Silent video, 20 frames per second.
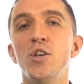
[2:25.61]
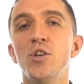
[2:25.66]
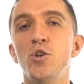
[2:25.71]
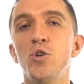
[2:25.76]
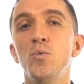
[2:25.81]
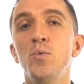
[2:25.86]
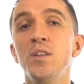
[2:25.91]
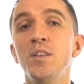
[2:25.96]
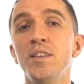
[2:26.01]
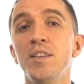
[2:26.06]

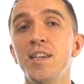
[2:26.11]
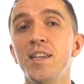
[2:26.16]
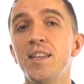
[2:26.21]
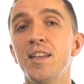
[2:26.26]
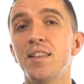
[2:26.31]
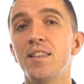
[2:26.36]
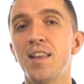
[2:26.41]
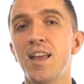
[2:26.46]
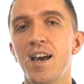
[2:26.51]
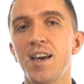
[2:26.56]
You will
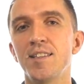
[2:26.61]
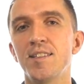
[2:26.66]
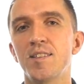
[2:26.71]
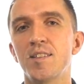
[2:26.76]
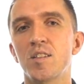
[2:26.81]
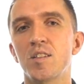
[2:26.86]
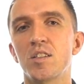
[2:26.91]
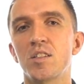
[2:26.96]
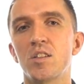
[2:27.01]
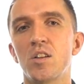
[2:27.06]
need a
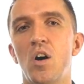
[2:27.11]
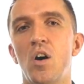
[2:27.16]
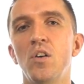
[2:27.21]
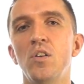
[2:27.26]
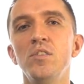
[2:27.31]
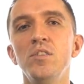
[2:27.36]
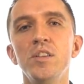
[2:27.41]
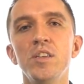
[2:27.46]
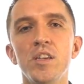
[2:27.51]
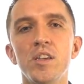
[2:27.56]
license
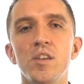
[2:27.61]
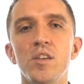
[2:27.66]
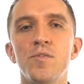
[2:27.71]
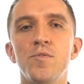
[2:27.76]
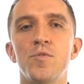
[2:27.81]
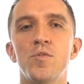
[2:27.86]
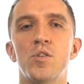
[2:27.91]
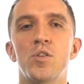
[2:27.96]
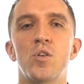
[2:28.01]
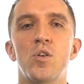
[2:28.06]
only
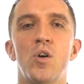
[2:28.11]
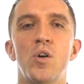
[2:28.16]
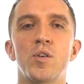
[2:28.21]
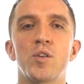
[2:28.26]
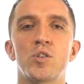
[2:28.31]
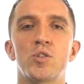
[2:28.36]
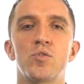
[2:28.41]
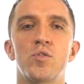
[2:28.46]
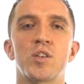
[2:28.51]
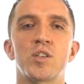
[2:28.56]
if you're
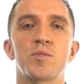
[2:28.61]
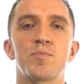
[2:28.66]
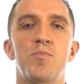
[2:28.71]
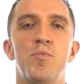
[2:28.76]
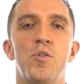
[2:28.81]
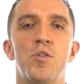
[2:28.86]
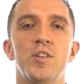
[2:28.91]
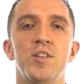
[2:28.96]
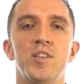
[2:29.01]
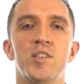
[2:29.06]
going to
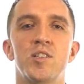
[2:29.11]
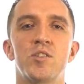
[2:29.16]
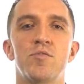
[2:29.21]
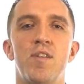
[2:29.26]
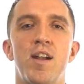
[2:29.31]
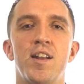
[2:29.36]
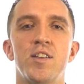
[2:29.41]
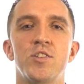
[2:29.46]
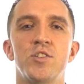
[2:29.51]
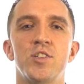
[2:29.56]
export the
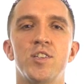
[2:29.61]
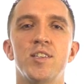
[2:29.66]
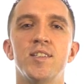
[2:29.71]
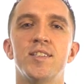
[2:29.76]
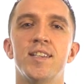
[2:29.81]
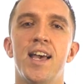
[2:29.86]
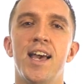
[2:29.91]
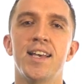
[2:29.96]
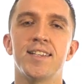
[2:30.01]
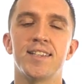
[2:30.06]

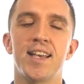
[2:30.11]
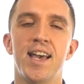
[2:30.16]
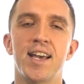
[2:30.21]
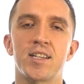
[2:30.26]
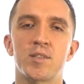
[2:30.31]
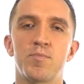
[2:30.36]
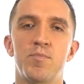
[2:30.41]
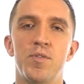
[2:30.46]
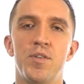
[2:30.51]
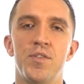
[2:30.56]
strategies as
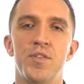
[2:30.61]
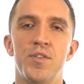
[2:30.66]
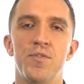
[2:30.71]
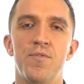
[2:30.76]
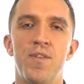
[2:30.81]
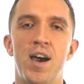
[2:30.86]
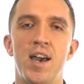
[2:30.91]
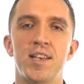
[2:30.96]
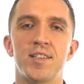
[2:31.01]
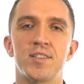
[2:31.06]
expert
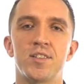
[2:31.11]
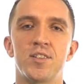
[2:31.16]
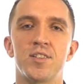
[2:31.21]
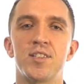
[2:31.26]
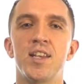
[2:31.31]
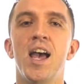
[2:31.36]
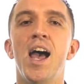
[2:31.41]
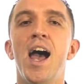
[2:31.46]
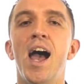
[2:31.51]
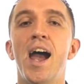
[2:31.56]

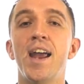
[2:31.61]
advisors